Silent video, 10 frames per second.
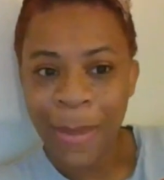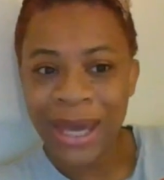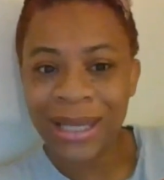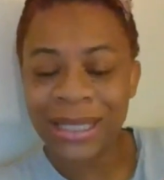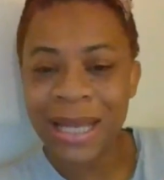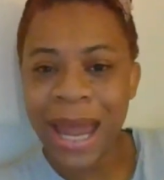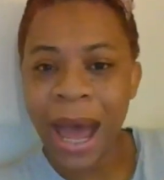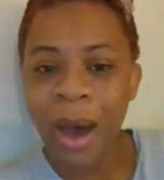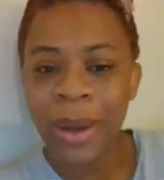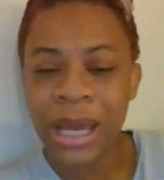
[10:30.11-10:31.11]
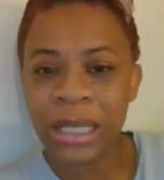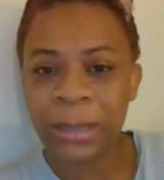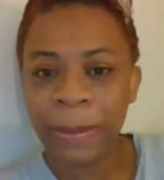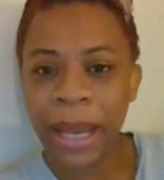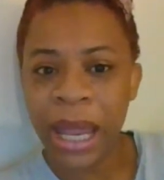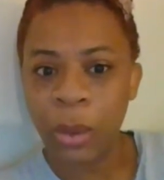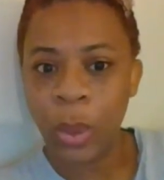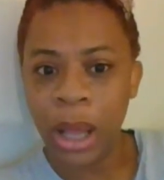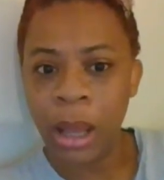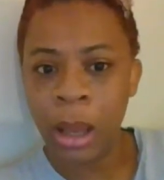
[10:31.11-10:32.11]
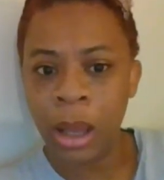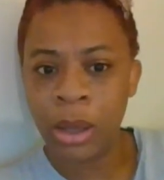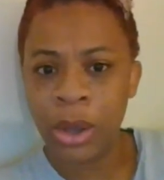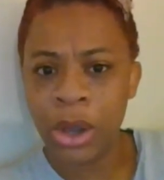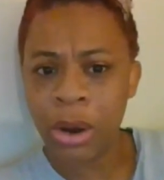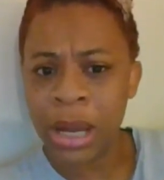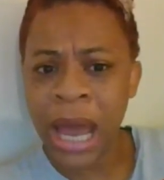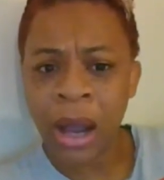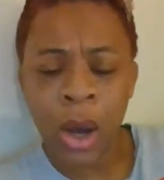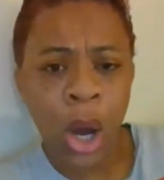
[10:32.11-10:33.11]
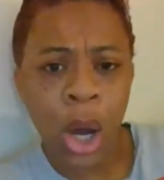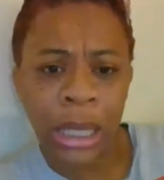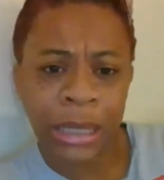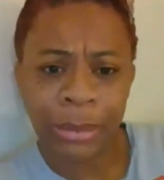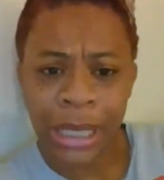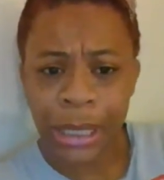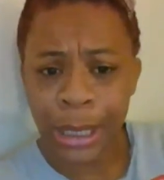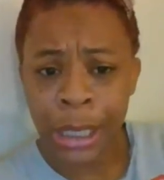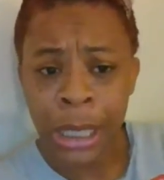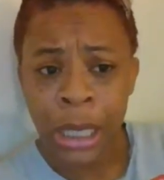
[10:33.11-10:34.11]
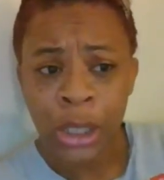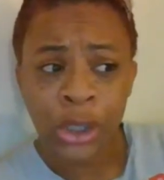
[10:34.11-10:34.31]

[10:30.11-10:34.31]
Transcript: because now he's playing, well, you're not calling me,